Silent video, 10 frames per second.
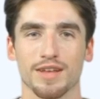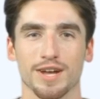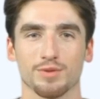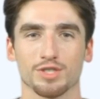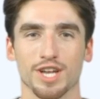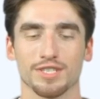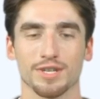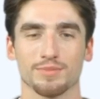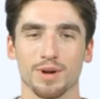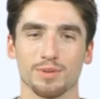and
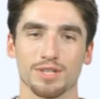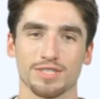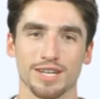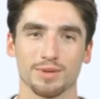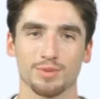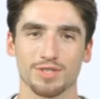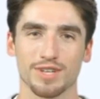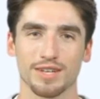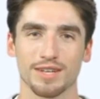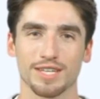projecting them
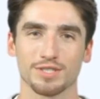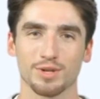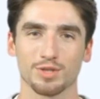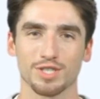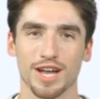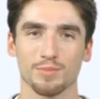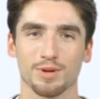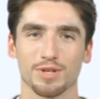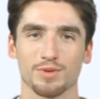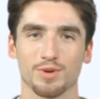continuously into your
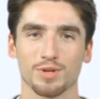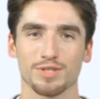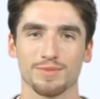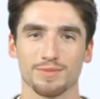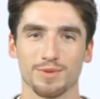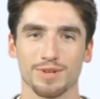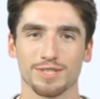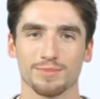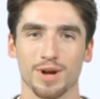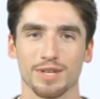shower enclosure during
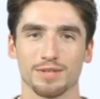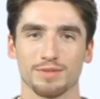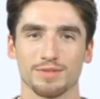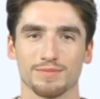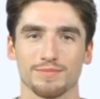spa use.